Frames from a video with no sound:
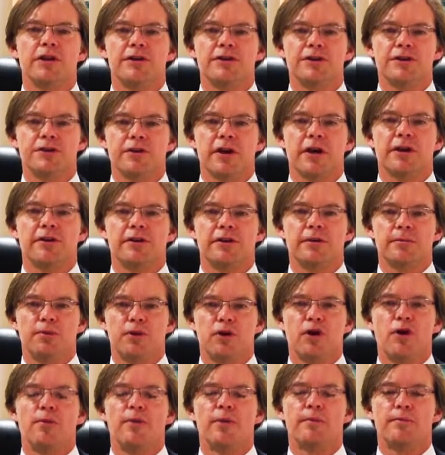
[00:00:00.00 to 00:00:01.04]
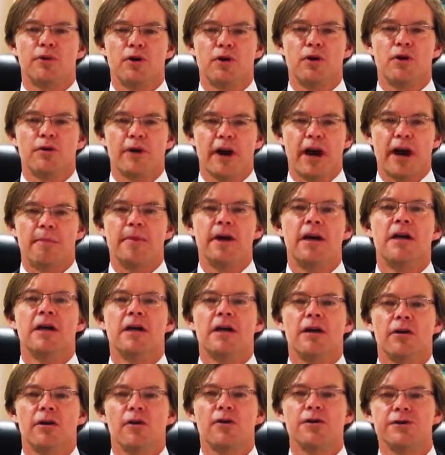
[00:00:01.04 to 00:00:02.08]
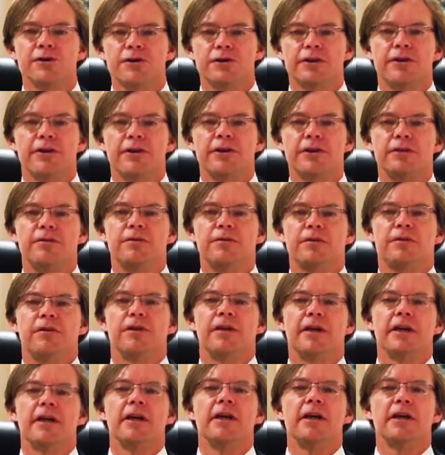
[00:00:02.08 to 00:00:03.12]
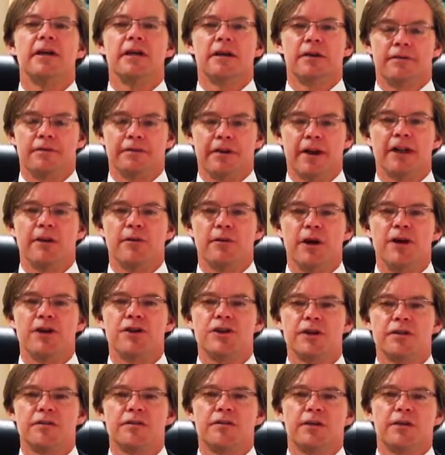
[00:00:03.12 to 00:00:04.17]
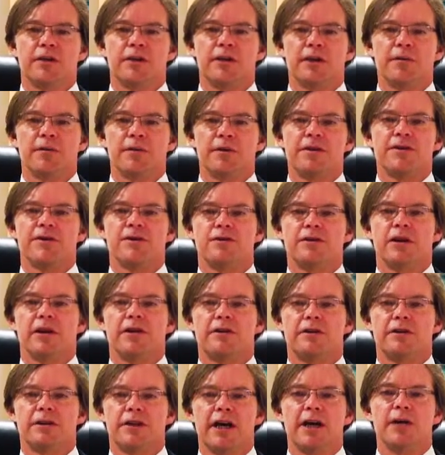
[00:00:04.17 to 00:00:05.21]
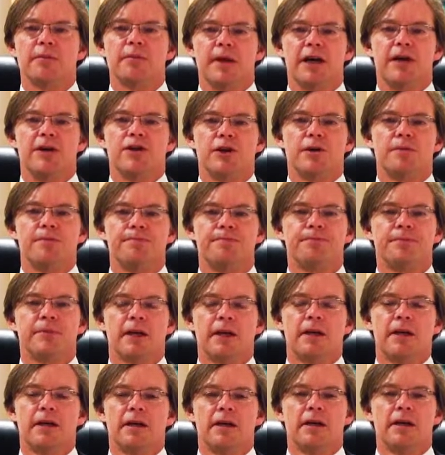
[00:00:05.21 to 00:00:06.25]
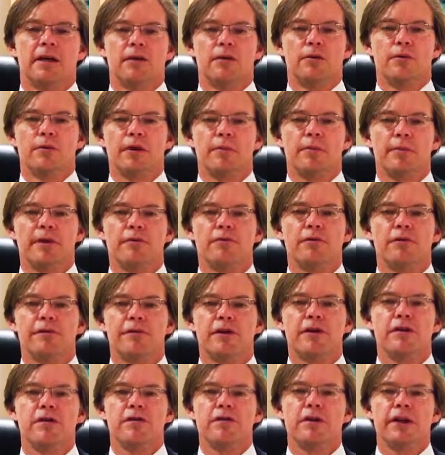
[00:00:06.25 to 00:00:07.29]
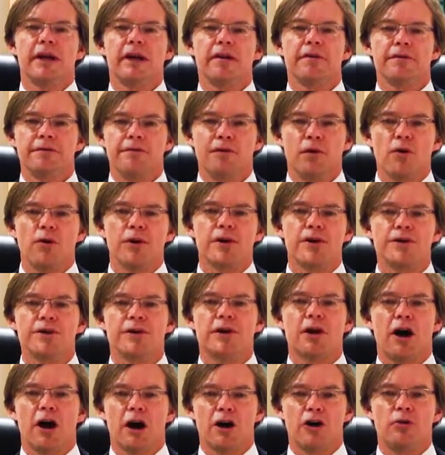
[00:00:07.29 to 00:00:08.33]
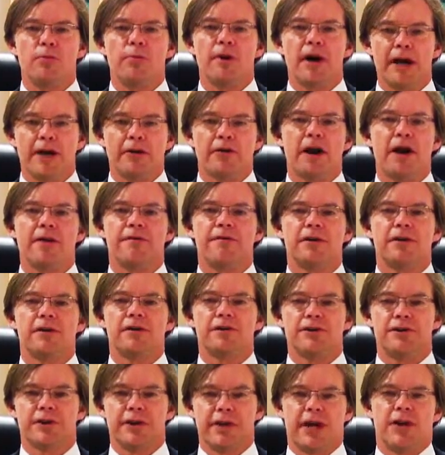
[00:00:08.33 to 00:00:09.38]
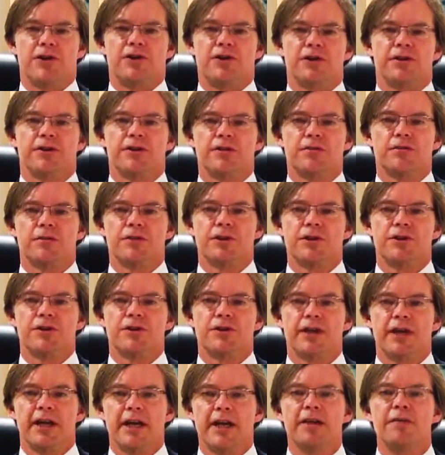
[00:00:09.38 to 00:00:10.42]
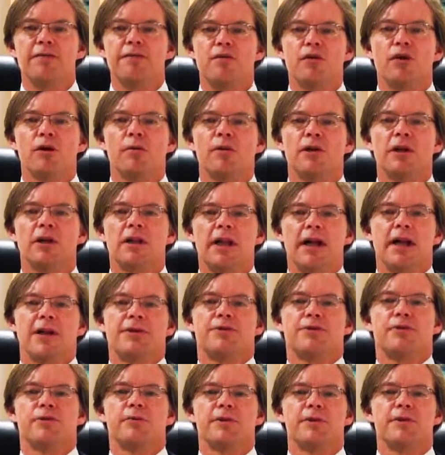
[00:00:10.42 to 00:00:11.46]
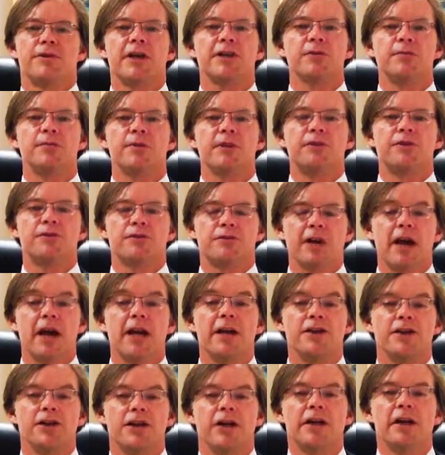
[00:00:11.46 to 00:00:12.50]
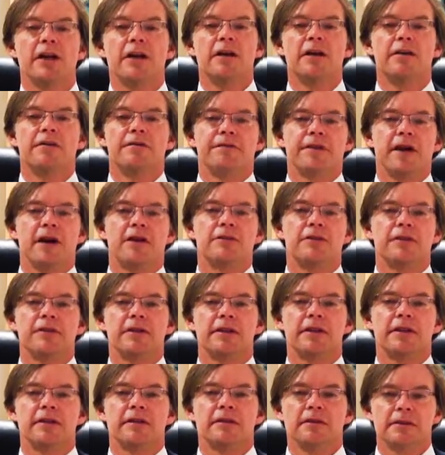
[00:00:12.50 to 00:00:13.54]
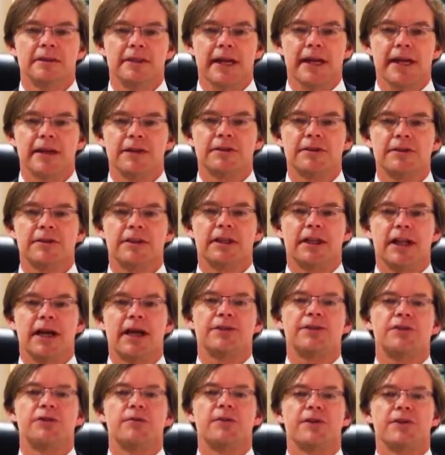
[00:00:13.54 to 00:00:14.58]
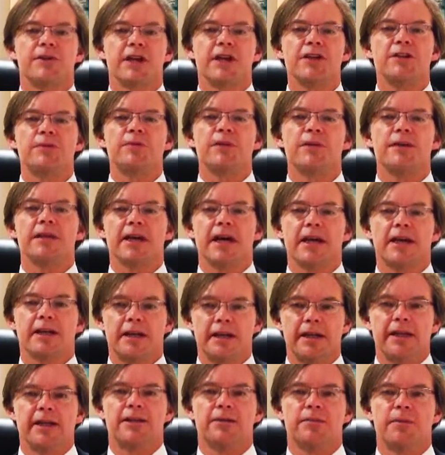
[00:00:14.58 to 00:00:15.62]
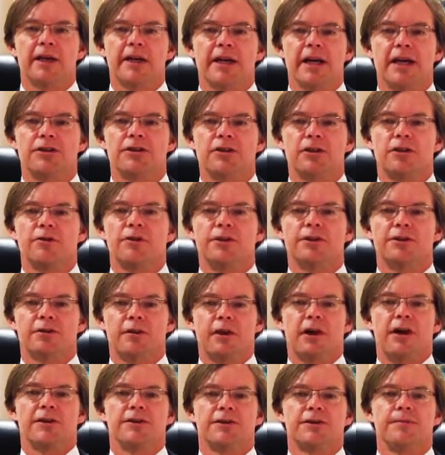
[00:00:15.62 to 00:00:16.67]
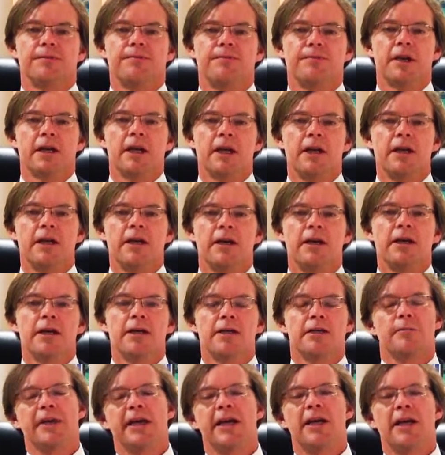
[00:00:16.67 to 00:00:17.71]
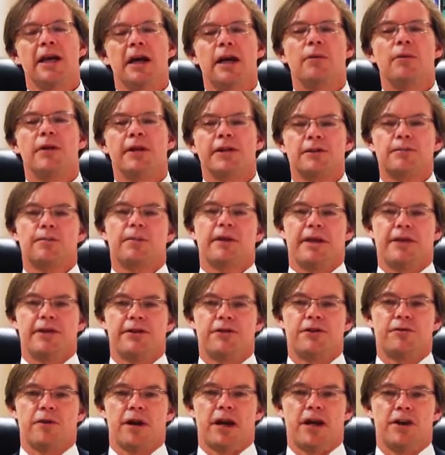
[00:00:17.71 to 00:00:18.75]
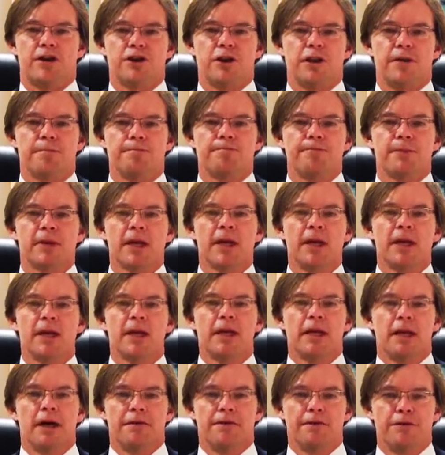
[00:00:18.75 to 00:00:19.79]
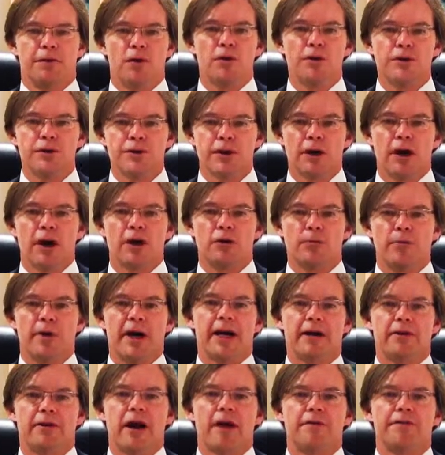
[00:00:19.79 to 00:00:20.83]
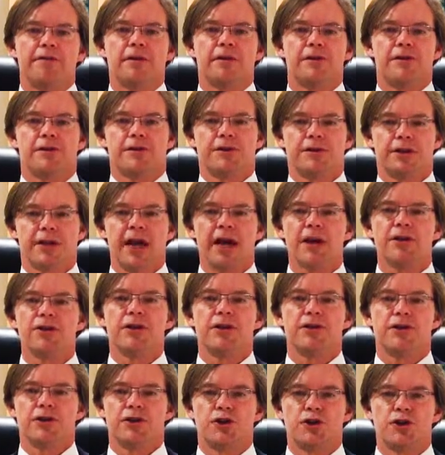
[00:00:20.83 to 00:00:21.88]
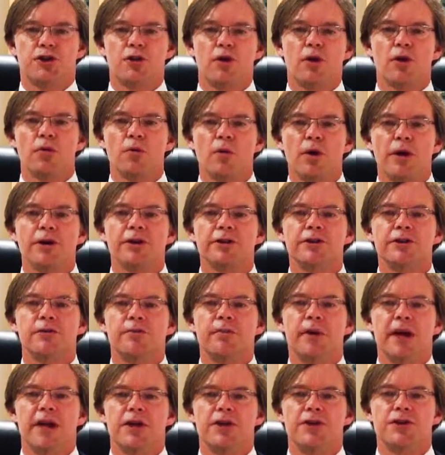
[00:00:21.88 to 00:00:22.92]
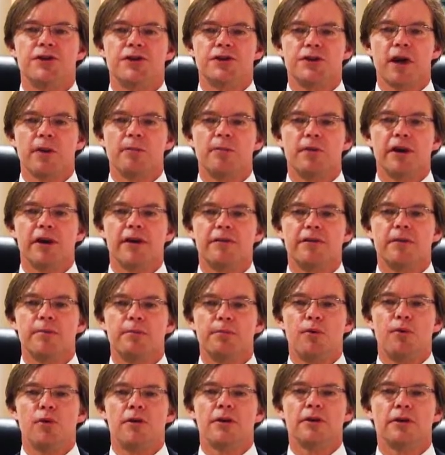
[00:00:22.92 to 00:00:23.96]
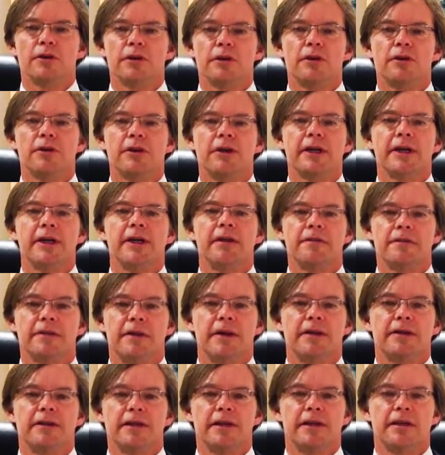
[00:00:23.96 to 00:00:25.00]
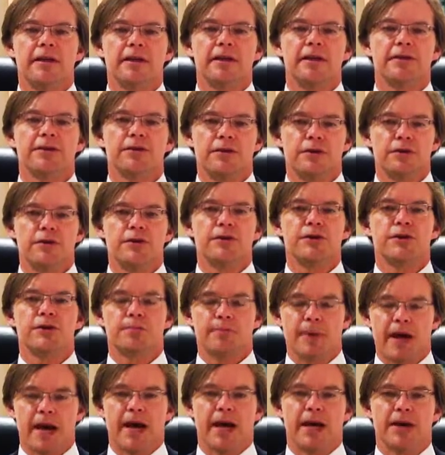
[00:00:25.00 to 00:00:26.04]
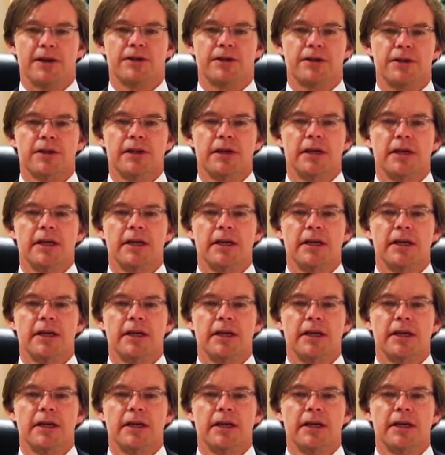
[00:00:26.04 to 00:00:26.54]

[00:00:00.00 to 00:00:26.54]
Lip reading: Instructor Diploma Program, Course 3230, Evaluation of Learning with Instructor Doug Major. We'll be reviewing focused autobiographical sketches, which is an informal classroom assessment strategy found in the text Classroom Assessment Techniques by Angelo and Cross. To begin, I will explain the strategy. A focused autobiographical sketch is a short 1 or 2 page summary of an important learning event in the student's past.